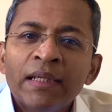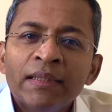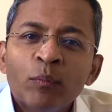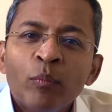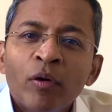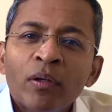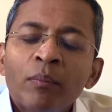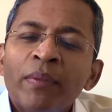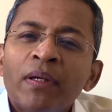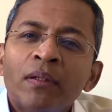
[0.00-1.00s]
is important
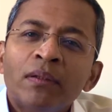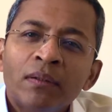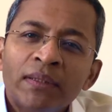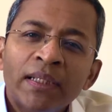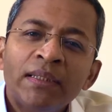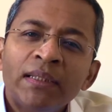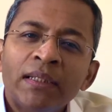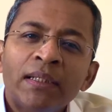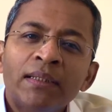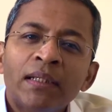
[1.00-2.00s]
because rosacea
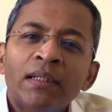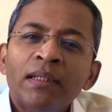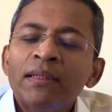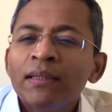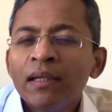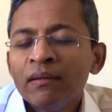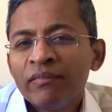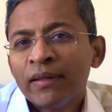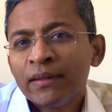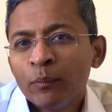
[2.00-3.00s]
is a condition that
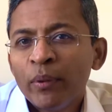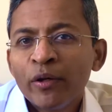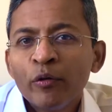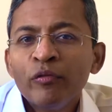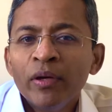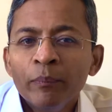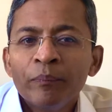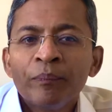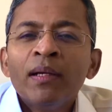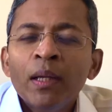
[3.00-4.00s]
affects the biofilm.
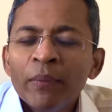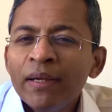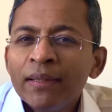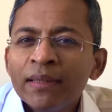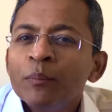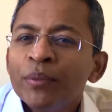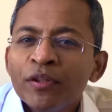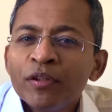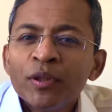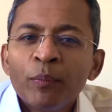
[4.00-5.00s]
Demodex and
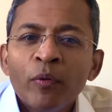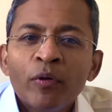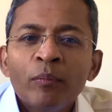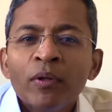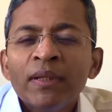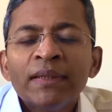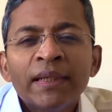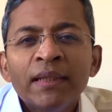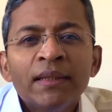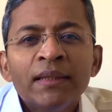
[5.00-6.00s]
pitrisporum on the
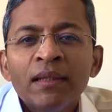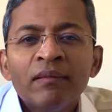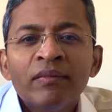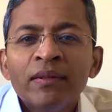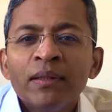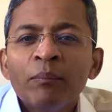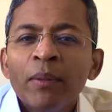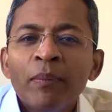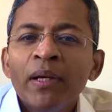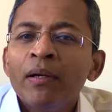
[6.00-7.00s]
skin surface may
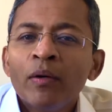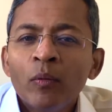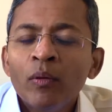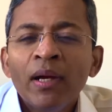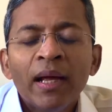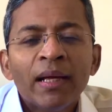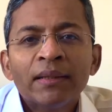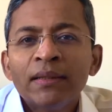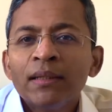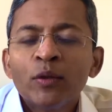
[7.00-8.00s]
play a role, as
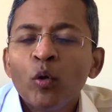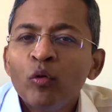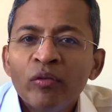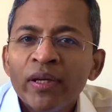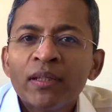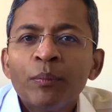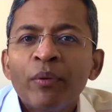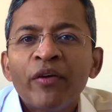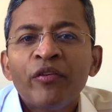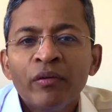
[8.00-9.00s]
does
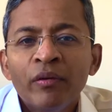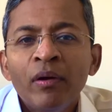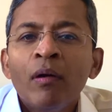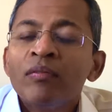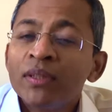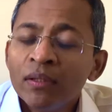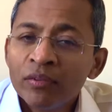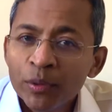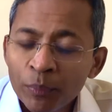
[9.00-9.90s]
overexpression of surface